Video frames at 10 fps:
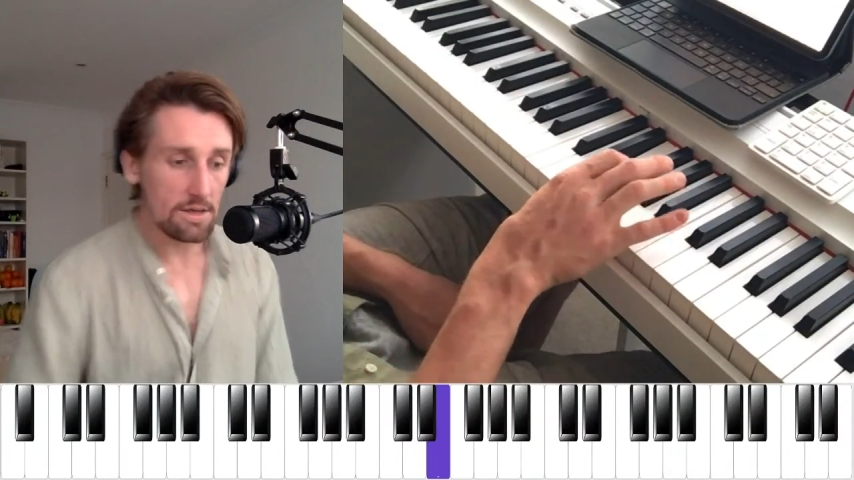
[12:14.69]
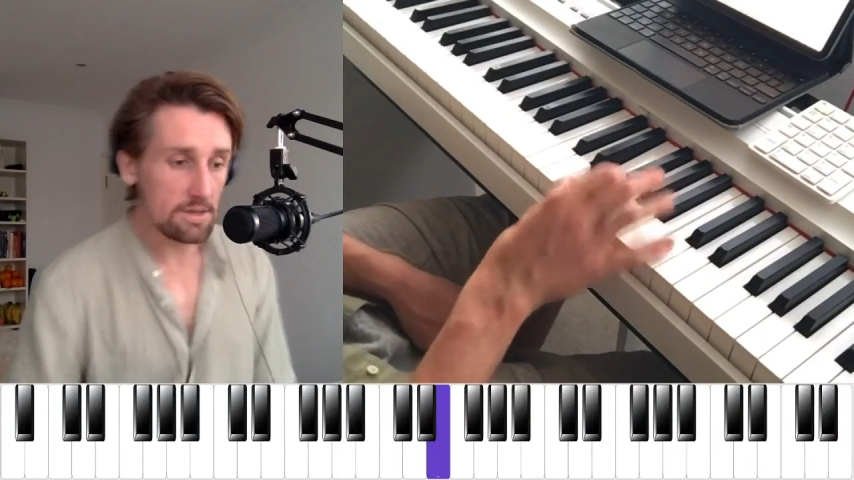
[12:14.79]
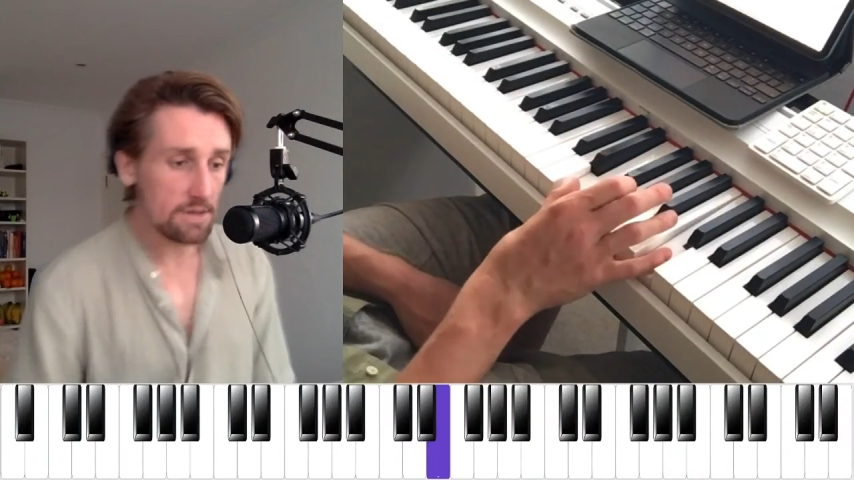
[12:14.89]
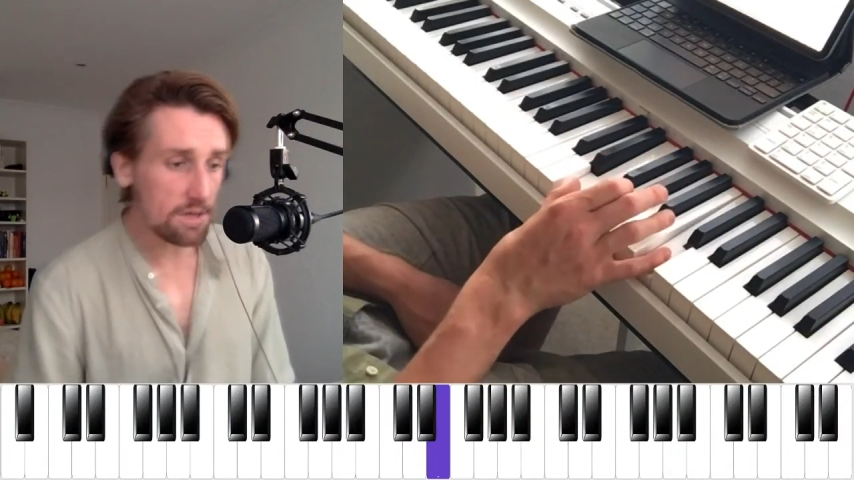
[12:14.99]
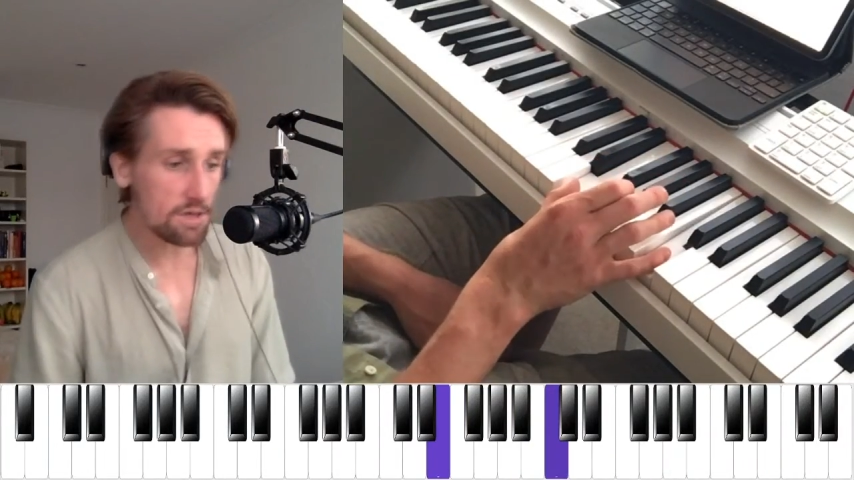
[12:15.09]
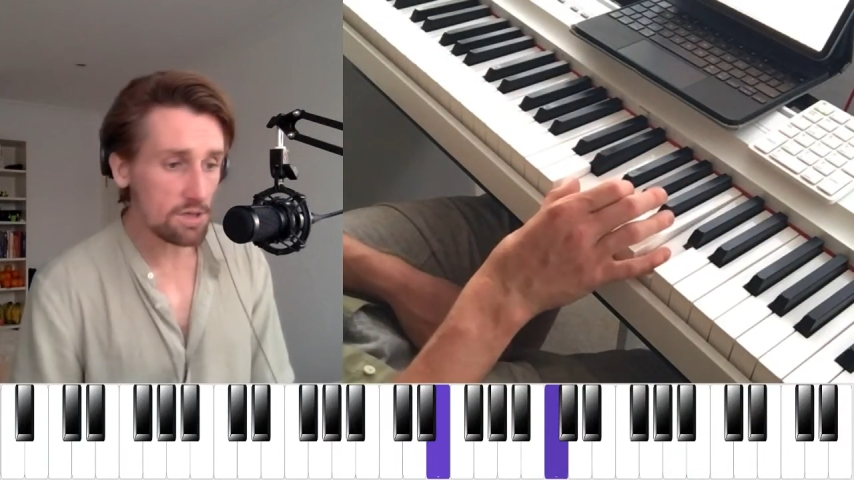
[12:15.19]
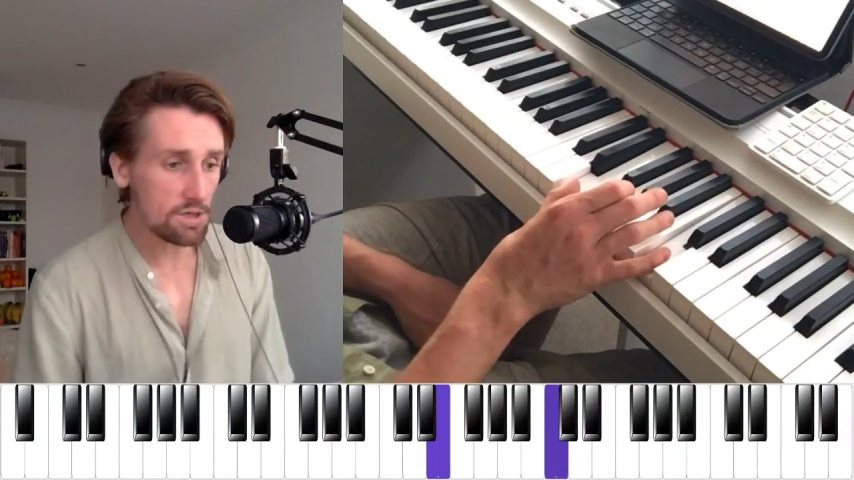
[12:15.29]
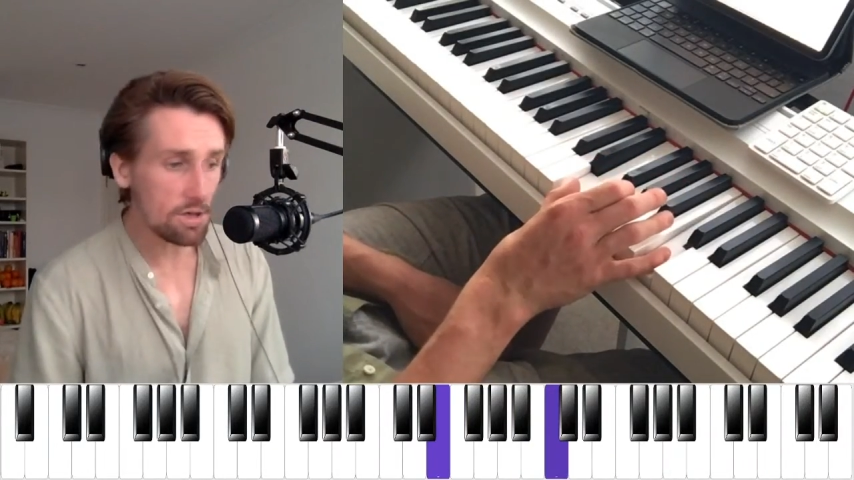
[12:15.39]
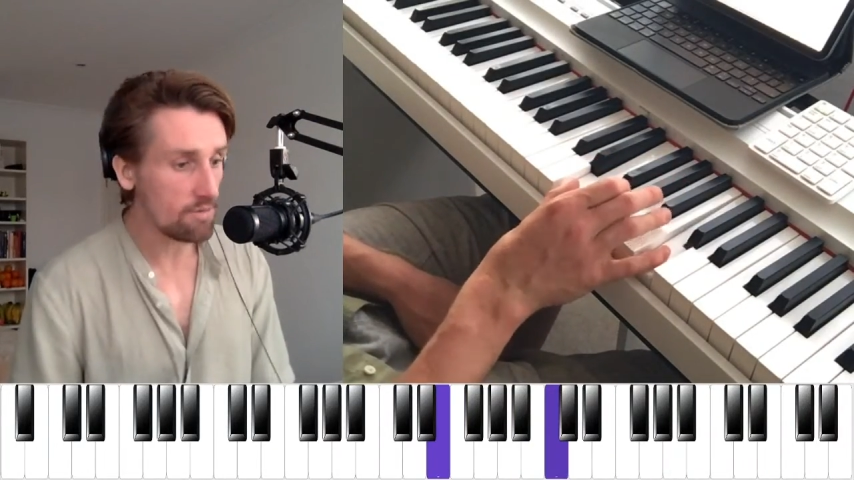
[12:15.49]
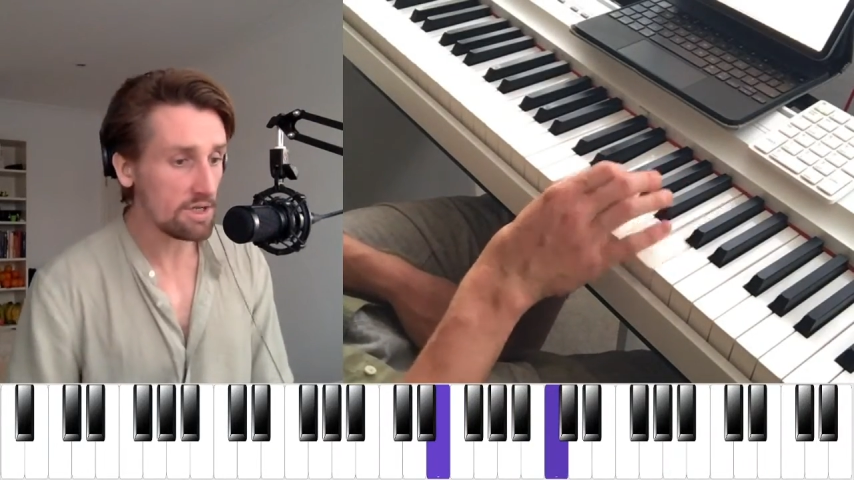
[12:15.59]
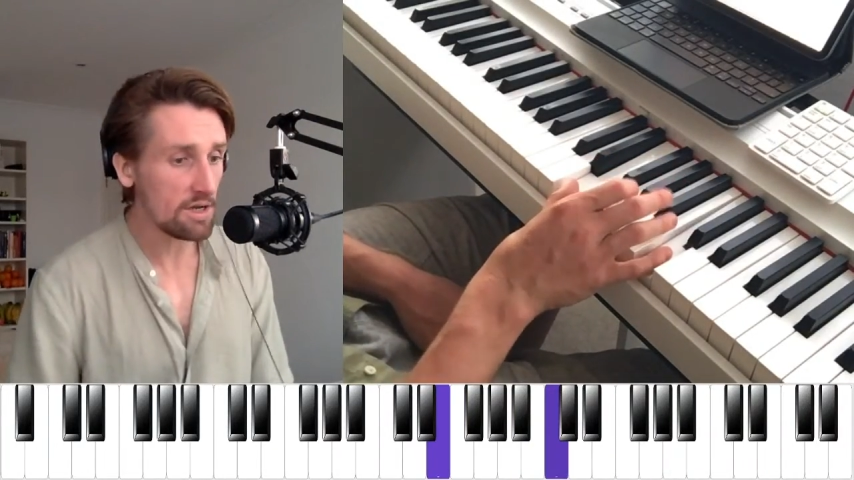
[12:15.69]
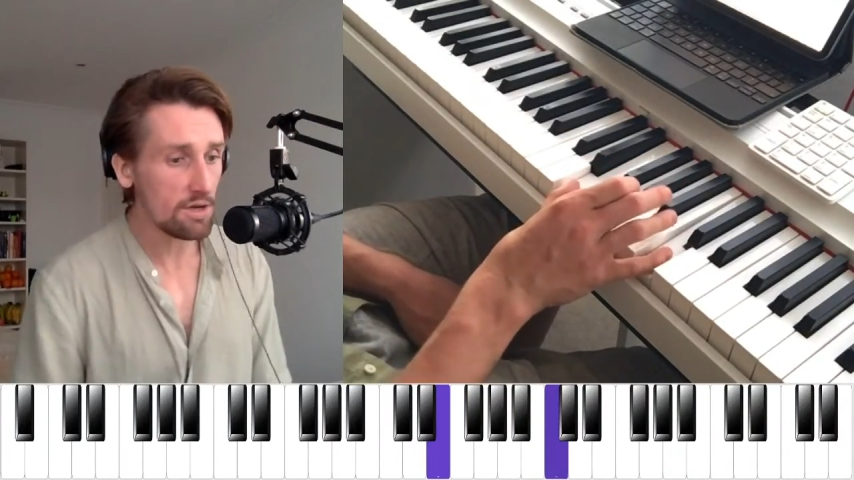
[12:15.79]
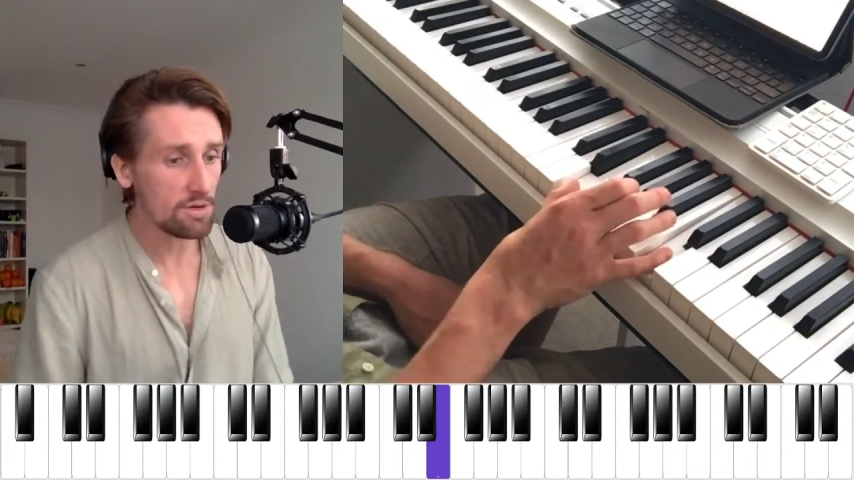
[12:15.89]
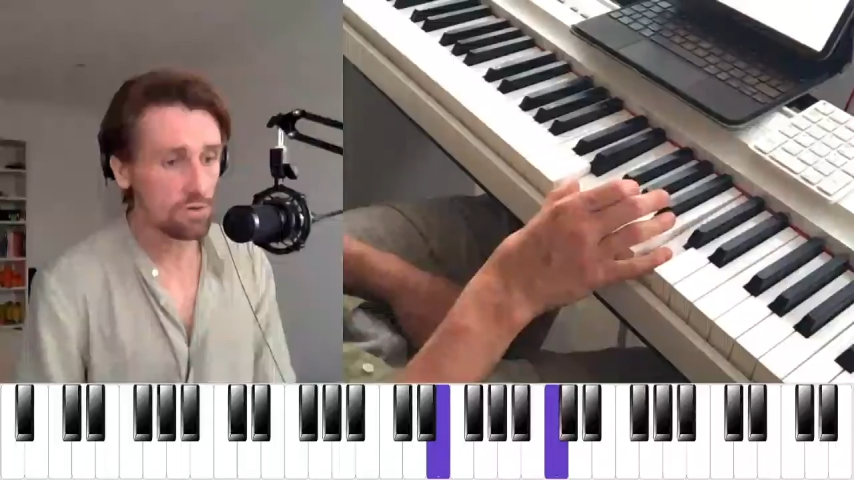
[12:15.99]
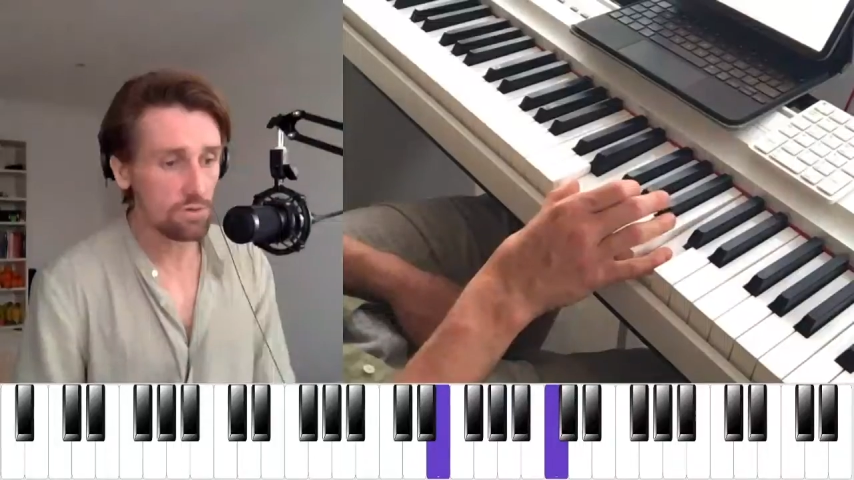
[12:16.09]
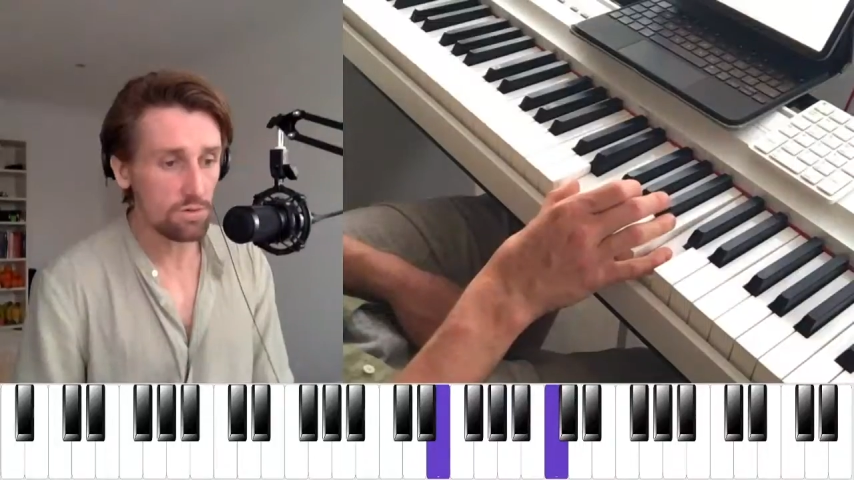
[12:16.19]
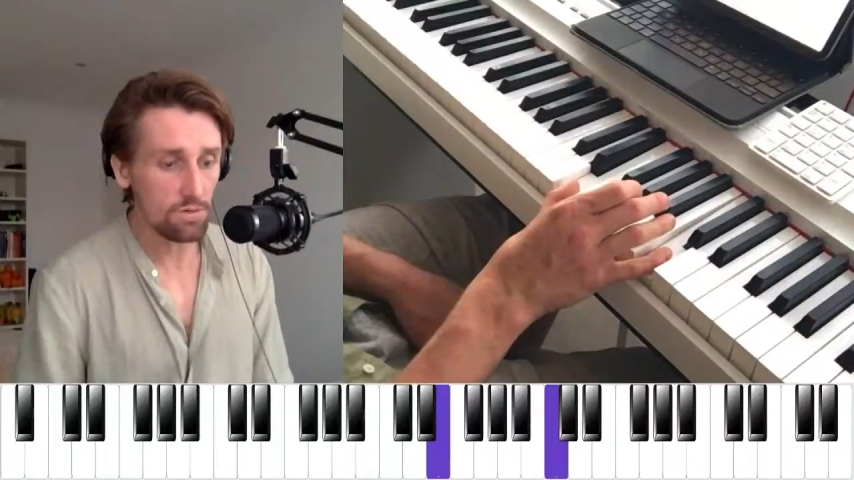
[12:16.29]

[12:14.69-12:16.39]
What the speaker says: E, C natural.